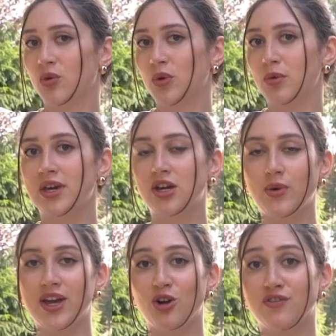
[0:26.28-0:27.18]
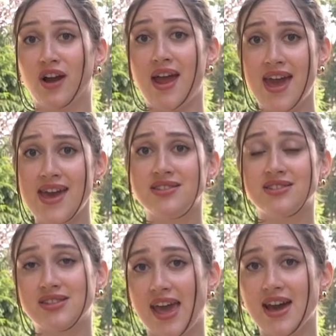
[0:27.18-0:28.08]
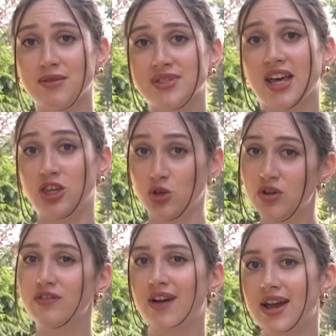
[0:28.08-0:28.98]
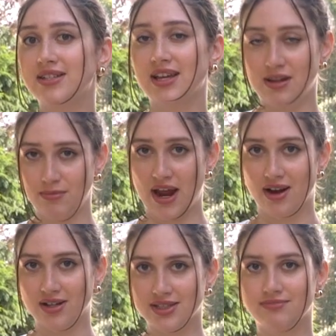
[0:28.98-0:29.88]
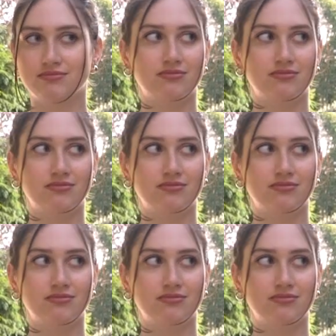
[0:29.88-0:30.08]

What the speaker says: we'll be going over 8 scams that you can find in Paris